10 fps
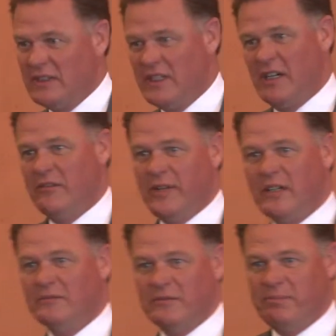would know,
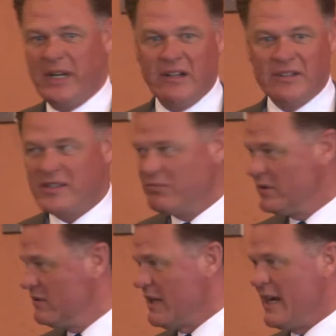our parents
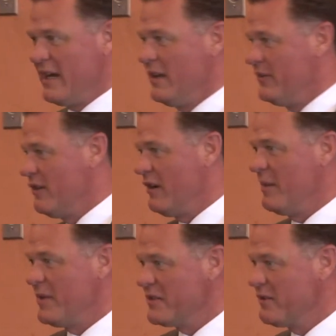would drag us, and
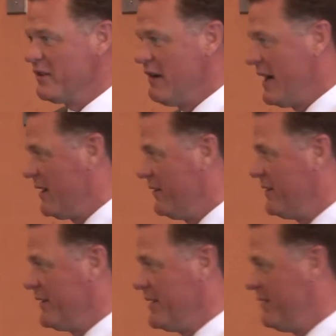grandparents would drag us
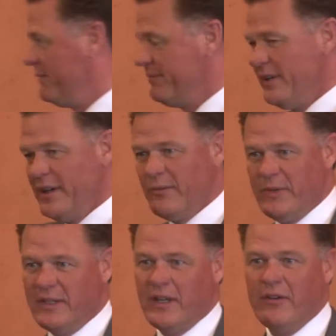to give,
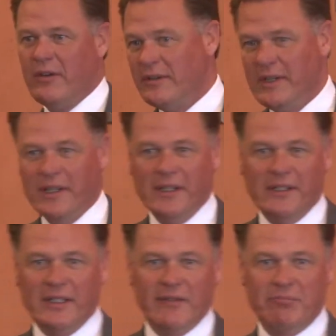we'd go on,
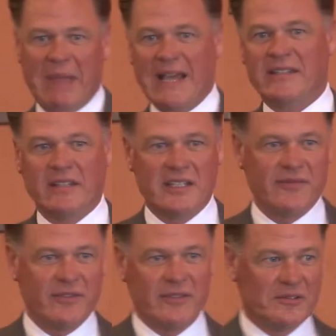give baskets
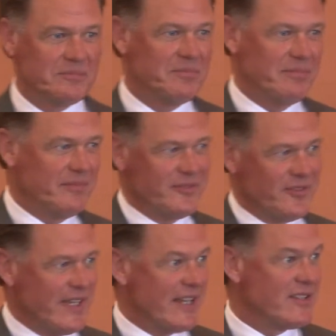for
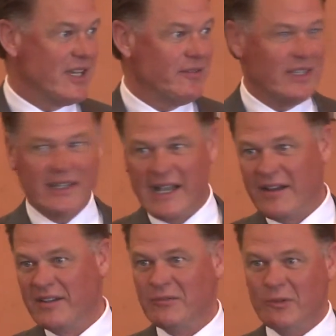Thanksgiving
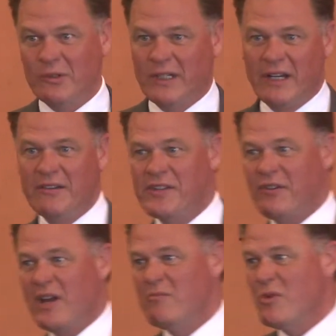out in the rural areas
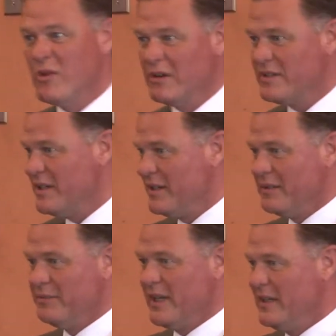around Moore to
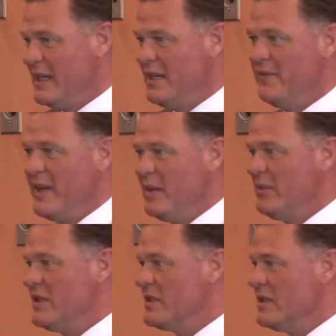needy
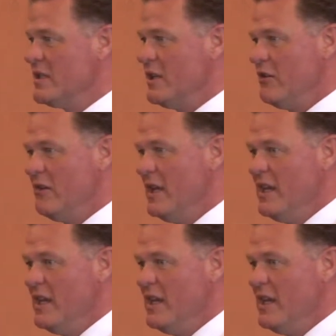families. And so,